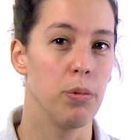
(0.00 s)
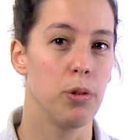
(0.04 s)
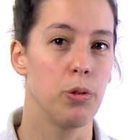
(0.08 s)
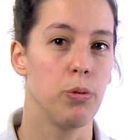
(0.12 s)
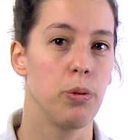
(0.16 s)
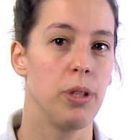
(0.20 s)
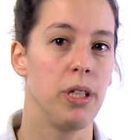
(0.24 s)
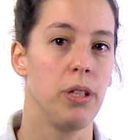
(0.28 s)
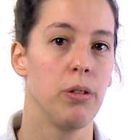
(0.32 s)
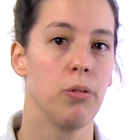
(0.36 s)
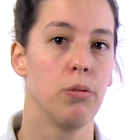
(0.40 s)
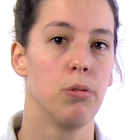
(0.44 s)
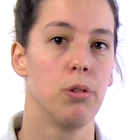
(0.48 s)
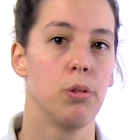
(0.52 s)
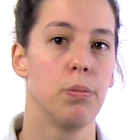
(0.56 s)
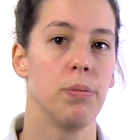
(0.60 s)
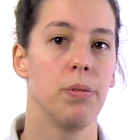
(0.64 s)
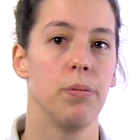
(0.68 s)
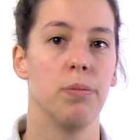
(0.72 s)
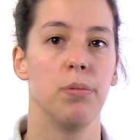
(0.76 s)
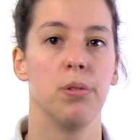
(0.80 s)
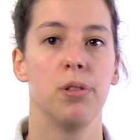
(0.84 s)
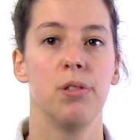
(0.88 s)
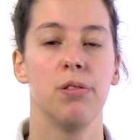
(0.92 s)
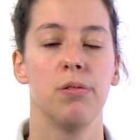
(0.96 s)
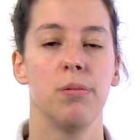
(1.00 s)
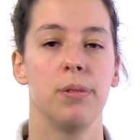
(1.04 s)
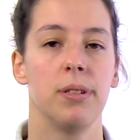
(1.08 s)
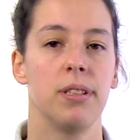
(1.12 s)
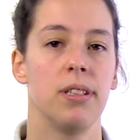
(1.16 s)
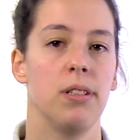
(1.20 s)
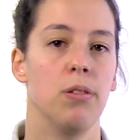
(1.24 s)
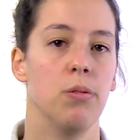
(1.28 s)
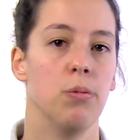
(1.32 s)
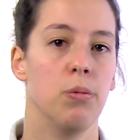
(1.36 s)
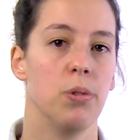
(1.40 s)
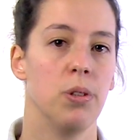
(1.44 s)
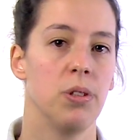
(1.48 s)
between group improvement
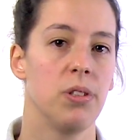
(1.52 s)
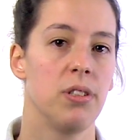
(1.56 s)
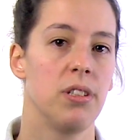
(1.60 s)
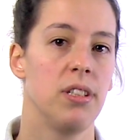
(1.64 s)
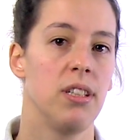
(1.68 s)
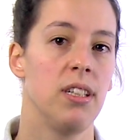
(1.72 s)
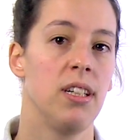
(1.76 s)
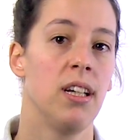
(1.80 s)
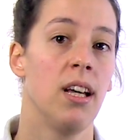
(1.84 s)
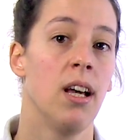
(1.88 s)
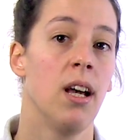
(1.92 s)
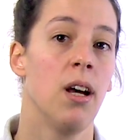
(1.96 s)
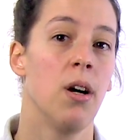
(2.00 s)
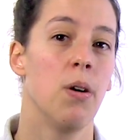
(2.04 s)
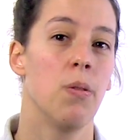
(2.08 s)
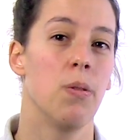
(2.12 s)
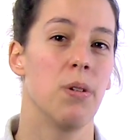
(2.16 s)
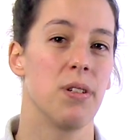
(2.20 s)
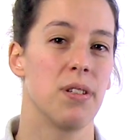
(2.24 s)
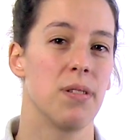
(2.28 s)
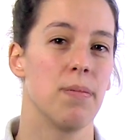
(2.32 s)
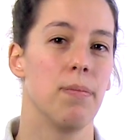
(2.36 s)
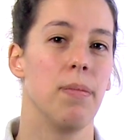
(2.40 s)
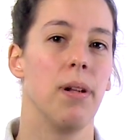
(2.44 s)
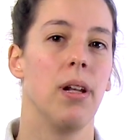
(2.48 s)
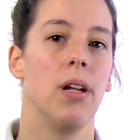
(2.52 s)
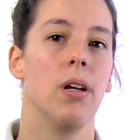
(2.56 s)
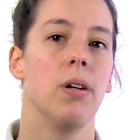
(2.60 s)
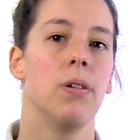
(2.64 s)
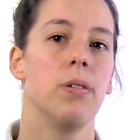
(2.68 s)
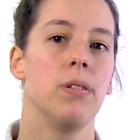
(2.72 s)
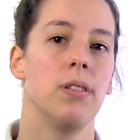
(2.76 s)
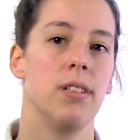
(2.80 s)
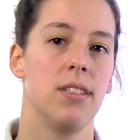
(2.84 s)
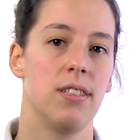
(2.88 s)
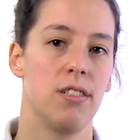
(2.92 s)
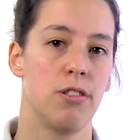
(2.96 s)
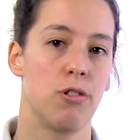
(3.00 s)
in WOSI was
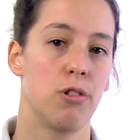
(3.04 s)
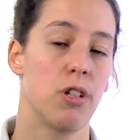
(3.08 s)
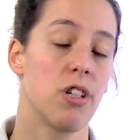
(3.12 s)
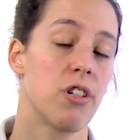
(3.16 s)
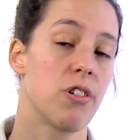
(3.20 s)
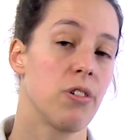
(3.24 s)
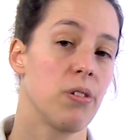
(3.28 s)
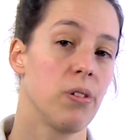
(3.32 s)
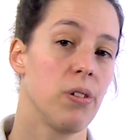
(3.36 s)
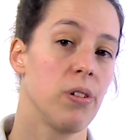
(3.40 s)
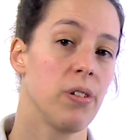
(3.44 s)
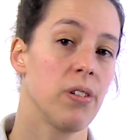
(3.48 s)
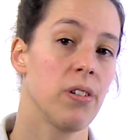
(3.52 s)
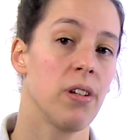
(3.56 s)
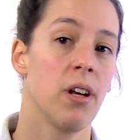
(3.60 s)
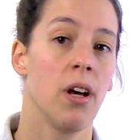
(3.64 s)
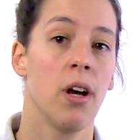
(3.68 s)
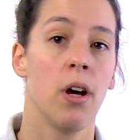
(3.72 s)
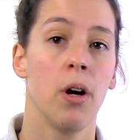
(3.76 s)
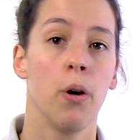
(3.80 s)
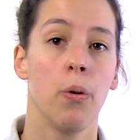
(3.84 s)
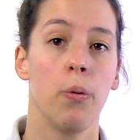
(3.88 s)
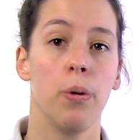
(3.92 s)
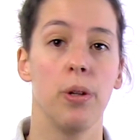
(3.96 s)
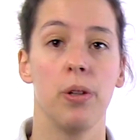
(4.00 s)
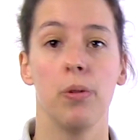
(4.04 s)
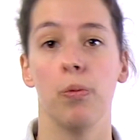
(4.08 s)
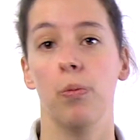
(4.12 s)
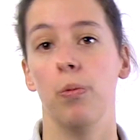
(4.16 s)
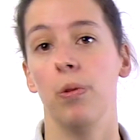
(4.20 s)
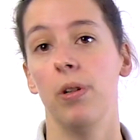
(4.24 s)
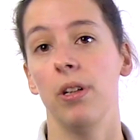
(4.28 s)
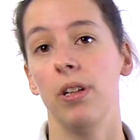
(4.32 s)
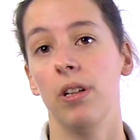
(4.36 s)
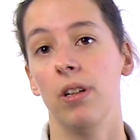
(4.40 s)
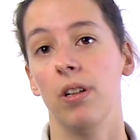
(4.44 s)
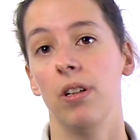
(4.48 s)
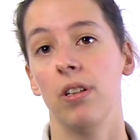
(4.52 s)
below this threshold with
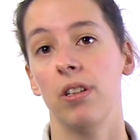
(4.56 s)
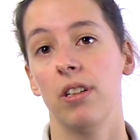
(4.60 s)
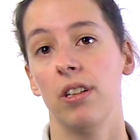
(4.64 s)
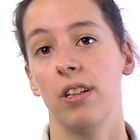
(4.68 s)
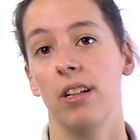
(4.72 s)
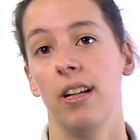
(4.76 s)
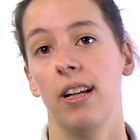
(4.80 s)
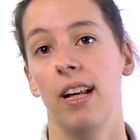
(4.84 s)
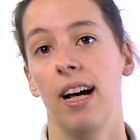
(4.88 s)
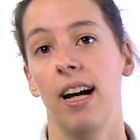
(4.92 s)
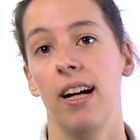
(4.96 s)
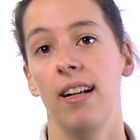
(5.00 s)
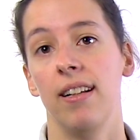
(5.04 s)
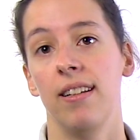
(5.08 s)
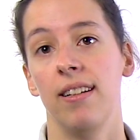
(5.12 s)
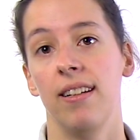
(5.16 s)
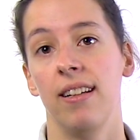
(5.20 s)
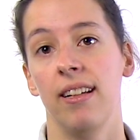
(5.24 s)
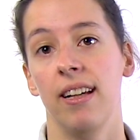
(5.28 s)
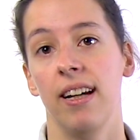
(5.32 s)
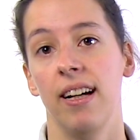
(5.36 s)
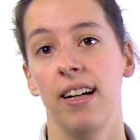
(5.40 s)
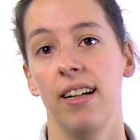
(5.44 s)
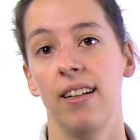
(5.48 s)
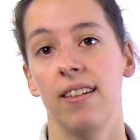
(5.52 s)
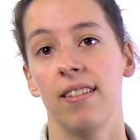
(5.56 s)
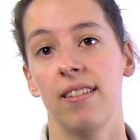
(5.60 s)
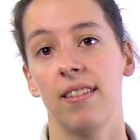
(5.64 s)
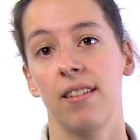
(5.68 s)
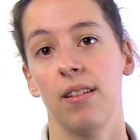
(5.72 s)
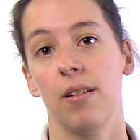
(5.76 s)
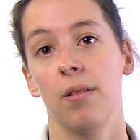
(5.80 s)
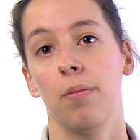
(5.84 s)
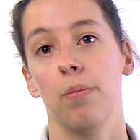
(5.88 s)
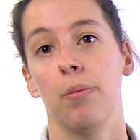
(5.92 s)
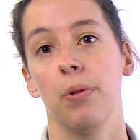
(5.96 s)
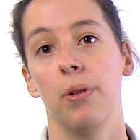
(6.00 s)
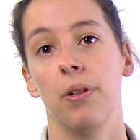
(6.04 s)
one hundred ninety-eight
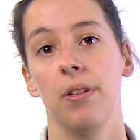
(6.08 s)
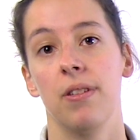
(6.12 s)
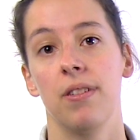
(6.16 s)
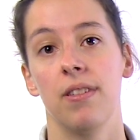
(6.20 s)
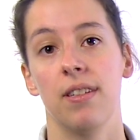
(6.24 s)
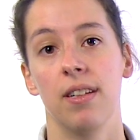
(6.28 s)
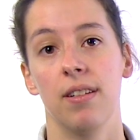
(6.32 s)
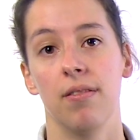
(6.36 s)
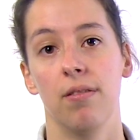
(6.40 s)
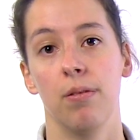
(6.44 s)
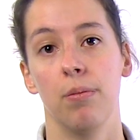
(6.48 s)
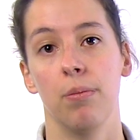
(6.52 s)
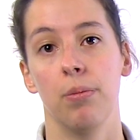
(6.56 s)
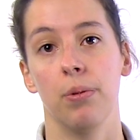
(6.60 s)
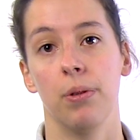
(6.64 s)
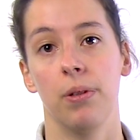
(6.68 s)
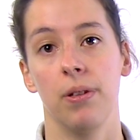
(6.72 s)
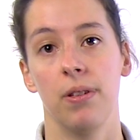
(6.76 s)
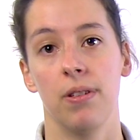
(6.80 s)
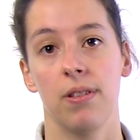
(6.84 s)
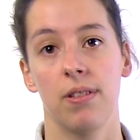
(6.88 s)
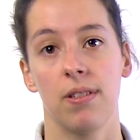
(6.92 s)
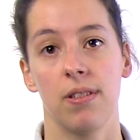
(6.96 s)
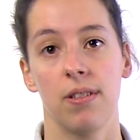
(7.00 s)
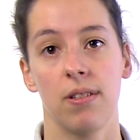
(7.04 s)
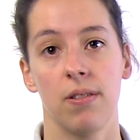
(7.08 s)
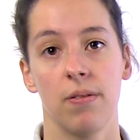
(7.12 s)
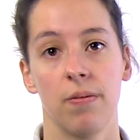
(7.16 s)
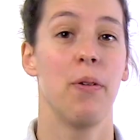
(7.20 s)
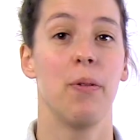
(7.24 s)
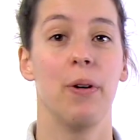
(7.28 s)
point seven points.